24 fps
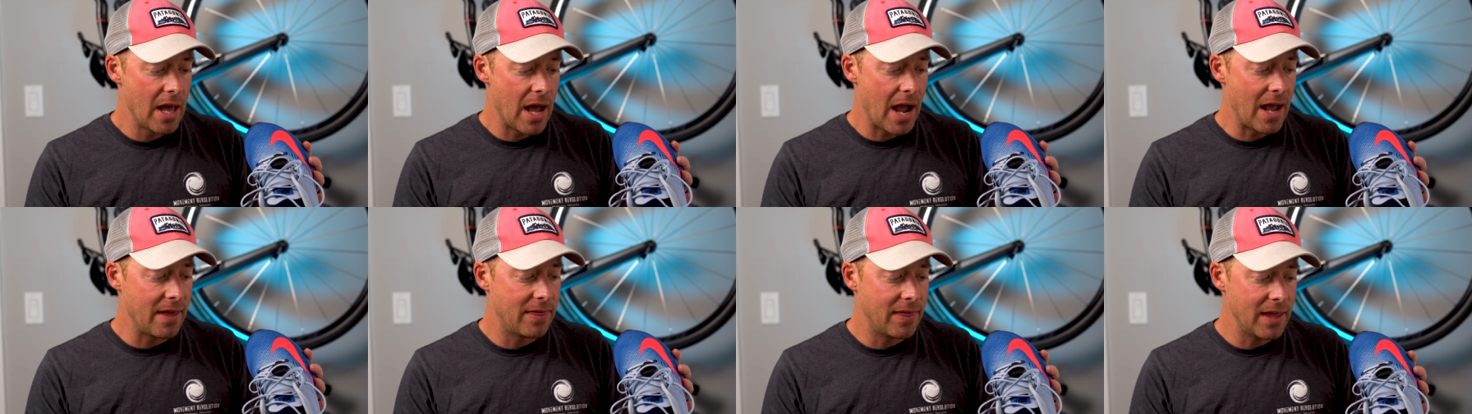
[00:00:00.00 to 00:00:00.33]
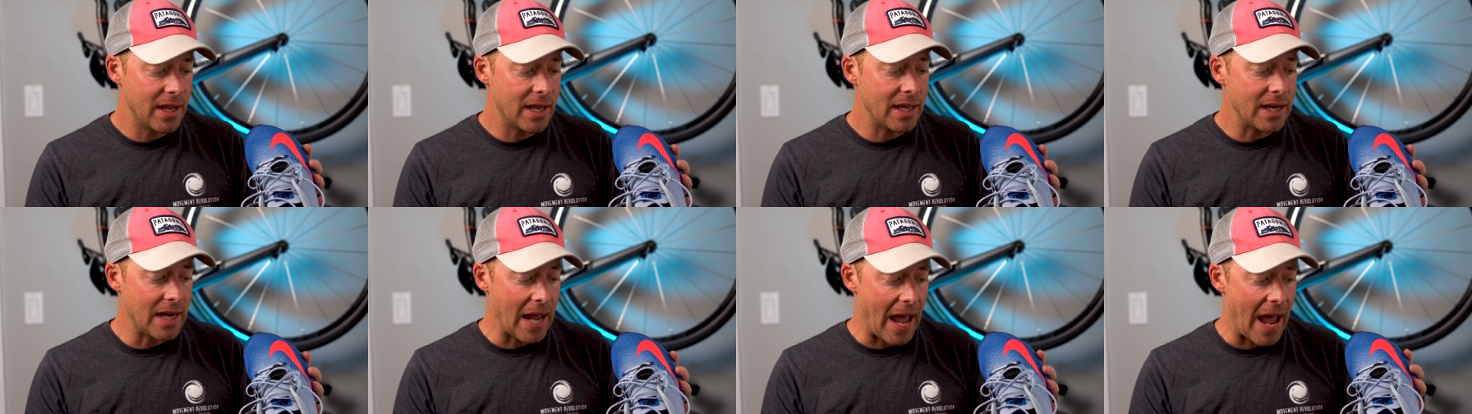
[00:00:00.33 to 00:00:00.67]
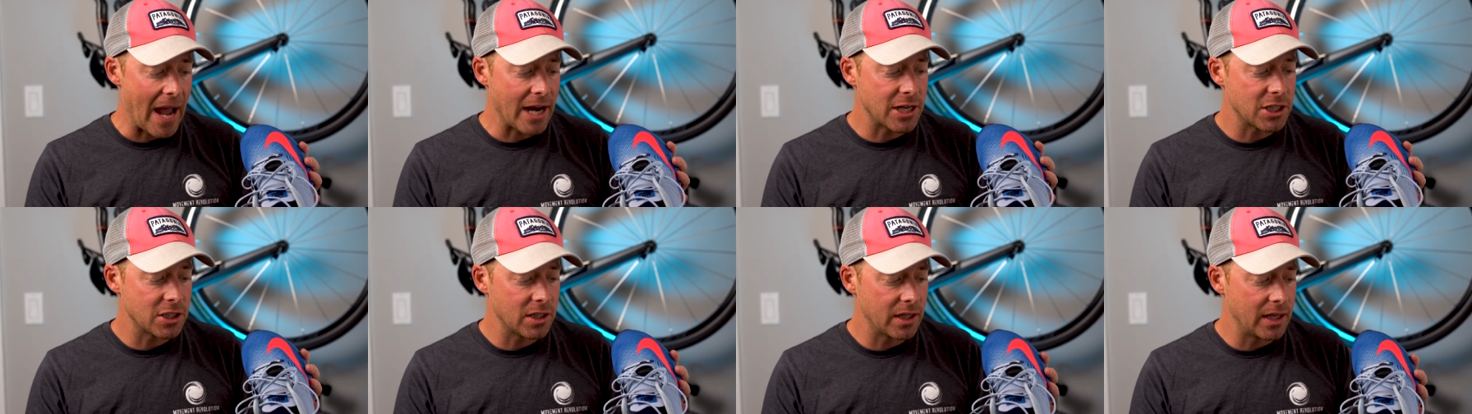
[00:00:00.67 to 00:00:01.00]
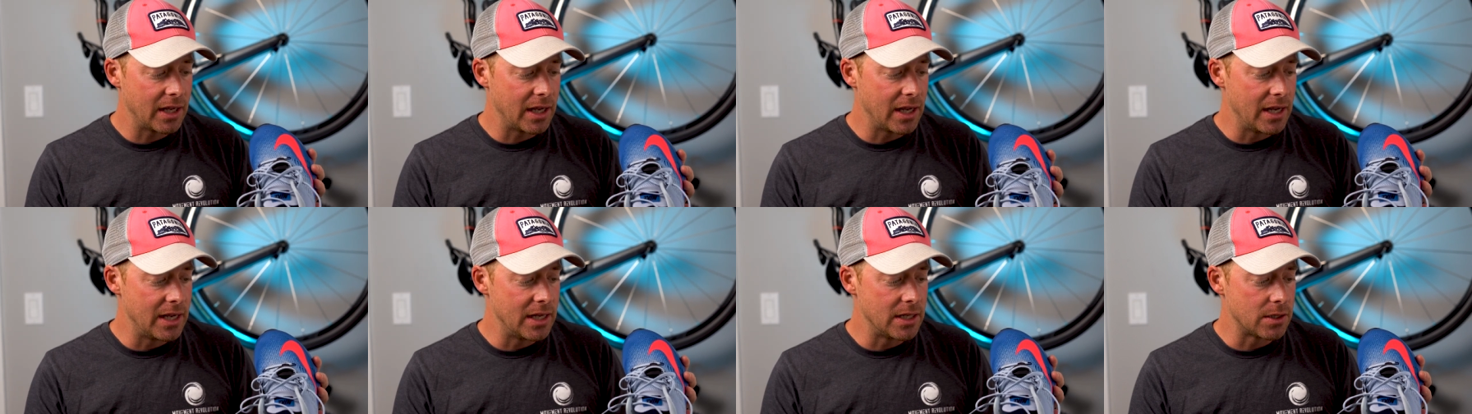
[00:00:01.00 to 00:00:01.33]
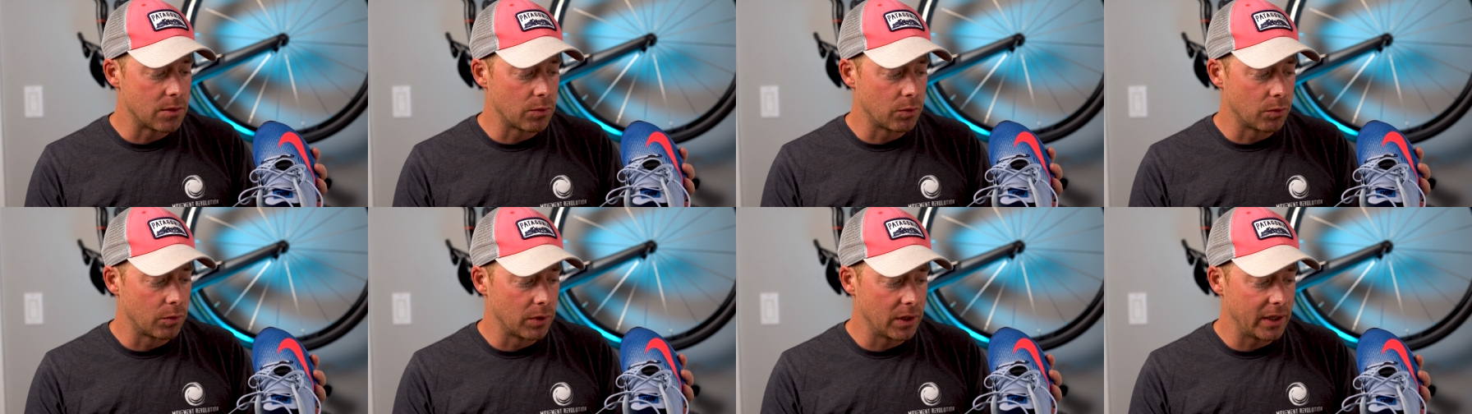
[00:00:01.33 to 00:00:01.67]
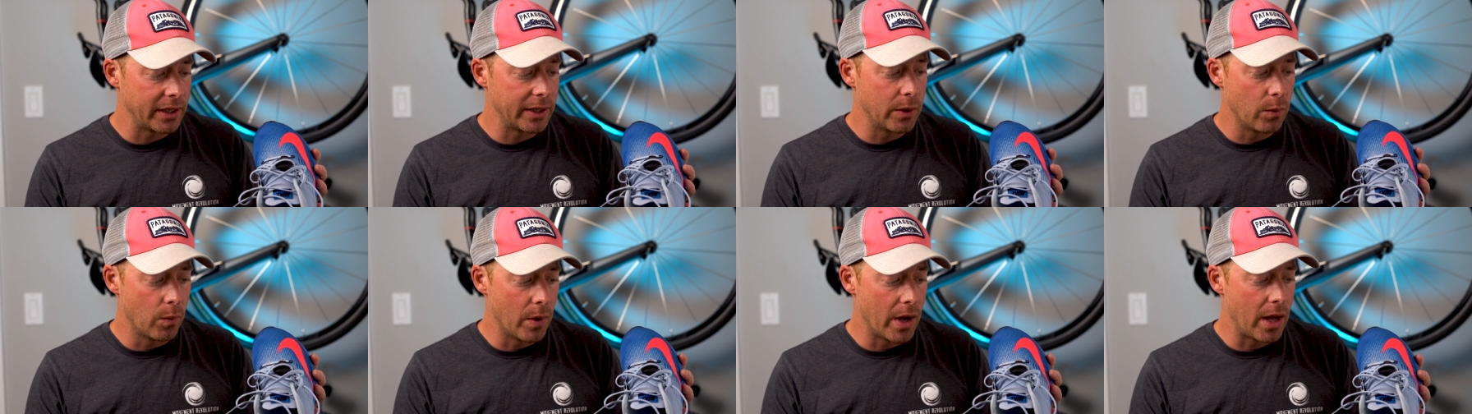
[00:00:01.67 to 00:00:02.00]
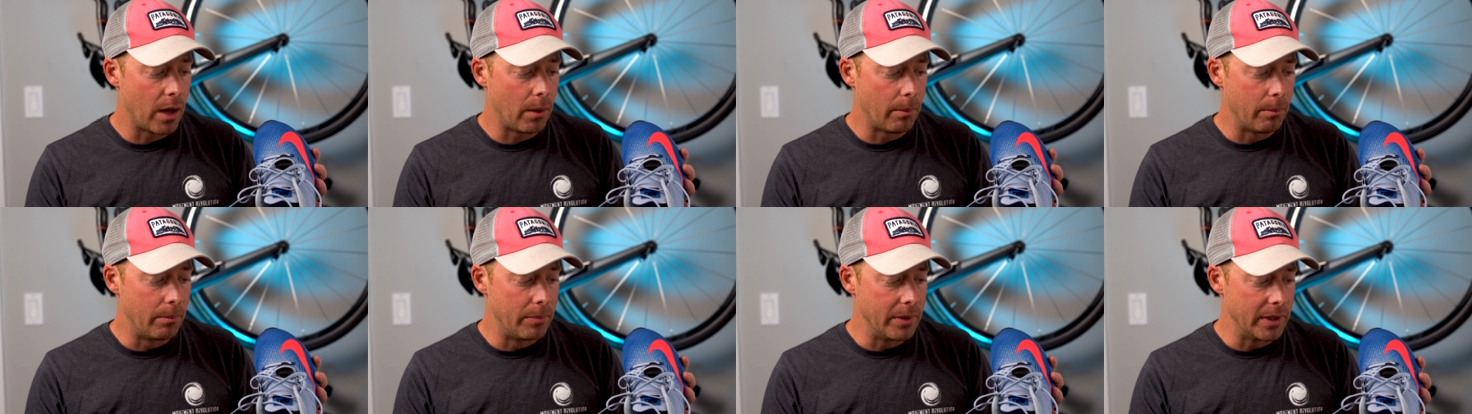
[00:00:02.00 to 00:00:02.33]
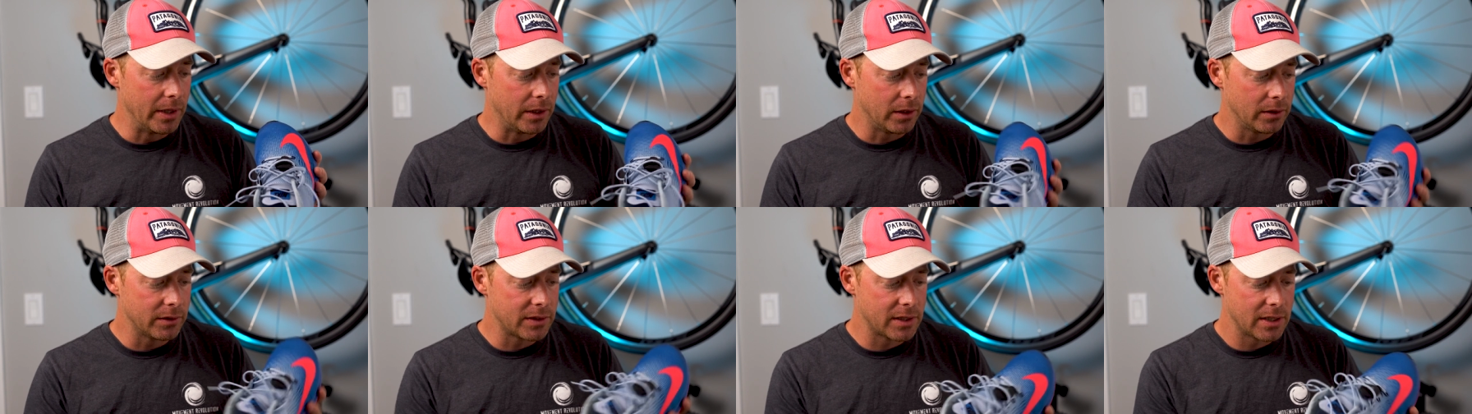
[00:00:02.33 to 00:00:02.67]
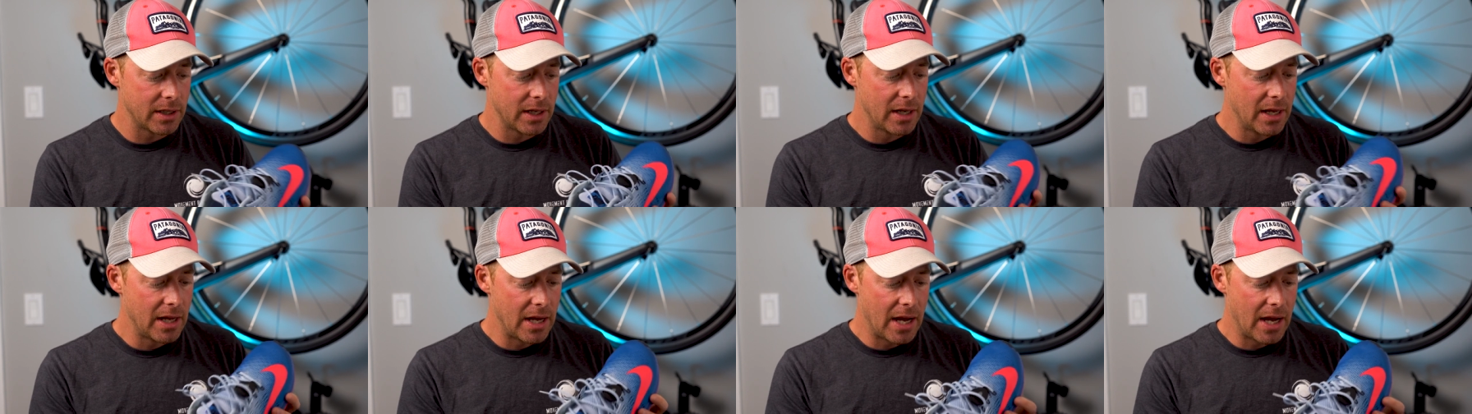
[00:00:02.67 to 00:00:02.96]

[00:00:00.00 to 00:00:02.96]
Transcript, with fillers: I think it actually is really well built.